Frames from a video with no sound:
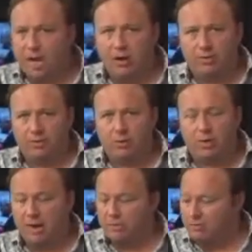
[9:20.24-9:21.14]
got with you, though, and
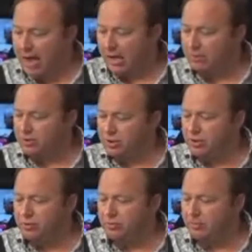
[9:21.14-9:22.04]
I want to have you back up
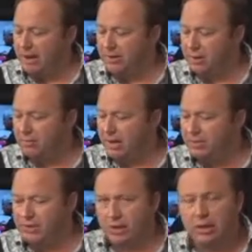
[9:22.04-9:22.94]
soon about your
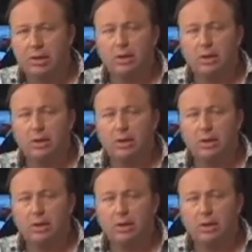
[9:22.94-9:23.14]
amazing